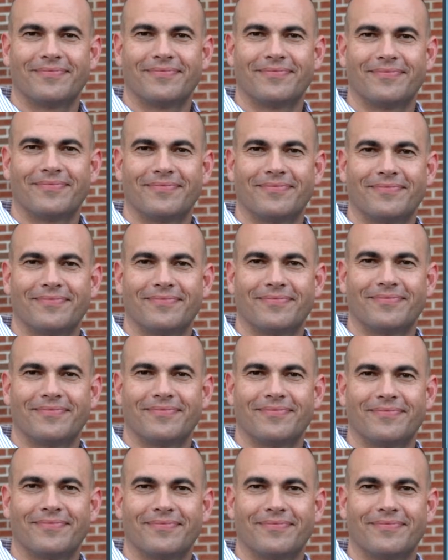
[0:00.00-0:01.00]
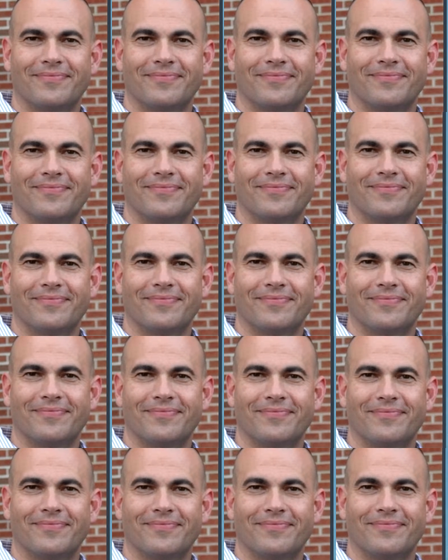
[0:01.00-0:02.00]

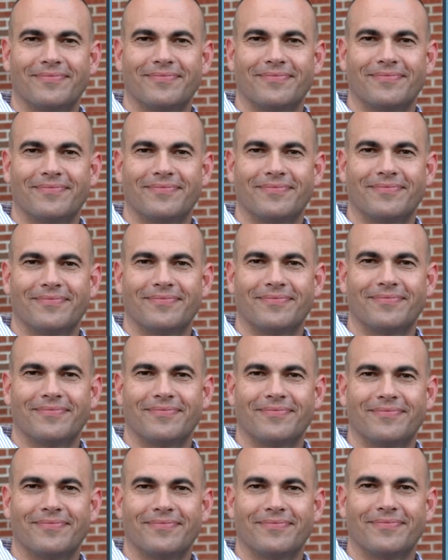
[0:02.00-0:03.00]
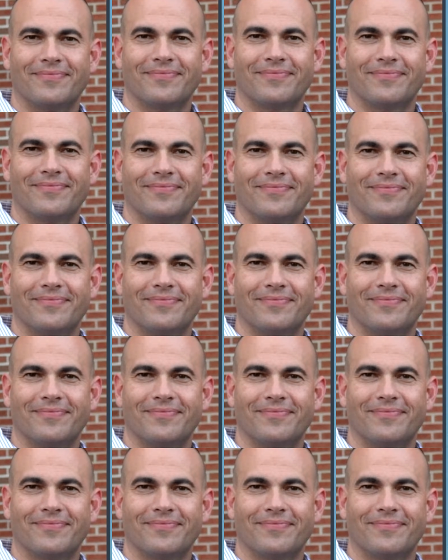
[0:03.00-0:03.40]
Nobody speaks.